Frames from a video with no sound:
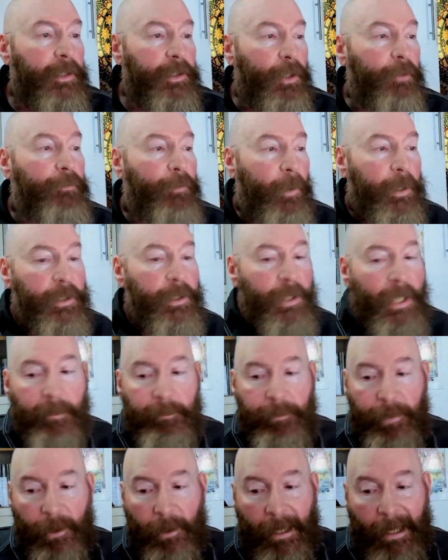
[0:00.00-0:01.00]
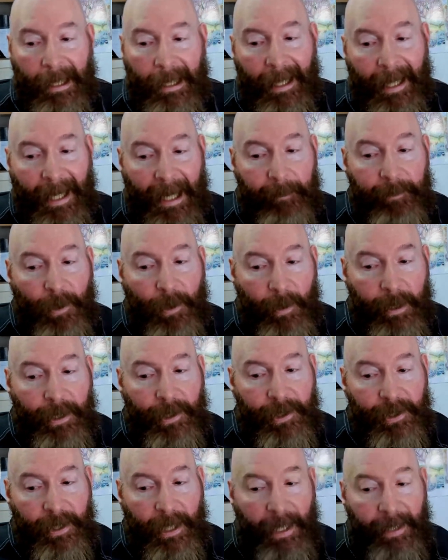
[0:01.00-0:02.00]
So, for example, I'm going
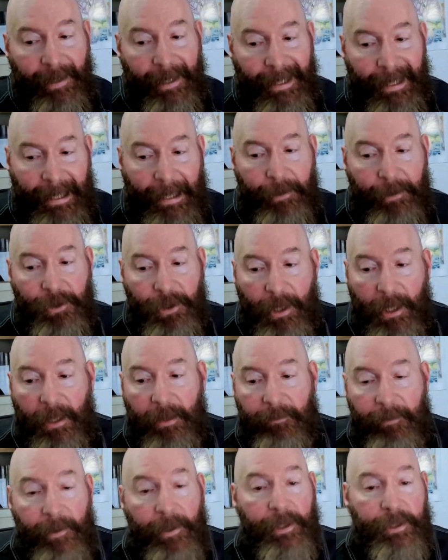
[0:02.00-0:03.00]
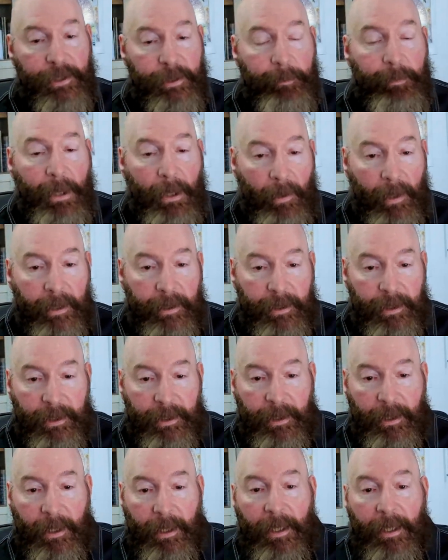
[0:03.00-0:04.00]
to say that each of the spirits